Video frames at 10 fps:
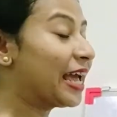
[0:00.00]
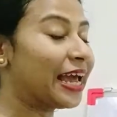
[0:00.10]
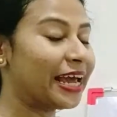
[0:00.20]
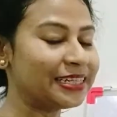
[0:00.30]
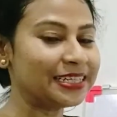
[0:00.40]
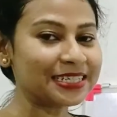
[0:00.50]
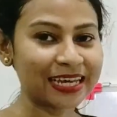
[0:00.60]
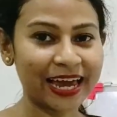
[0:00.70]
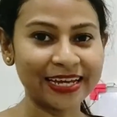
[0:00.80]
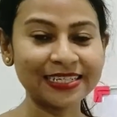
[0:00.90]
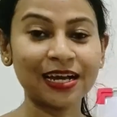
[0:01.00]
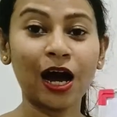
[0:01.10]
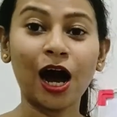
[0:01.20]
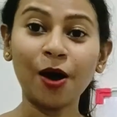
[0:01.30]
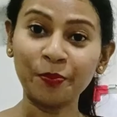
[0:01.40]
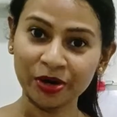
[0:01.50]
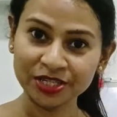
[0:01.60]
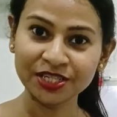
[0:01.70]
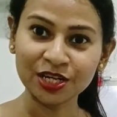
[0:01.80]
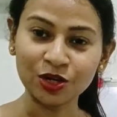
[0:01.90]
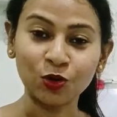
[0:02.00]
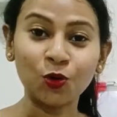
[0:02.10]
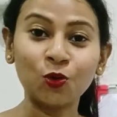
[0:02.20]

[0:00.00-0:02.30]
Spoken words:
In this case, a person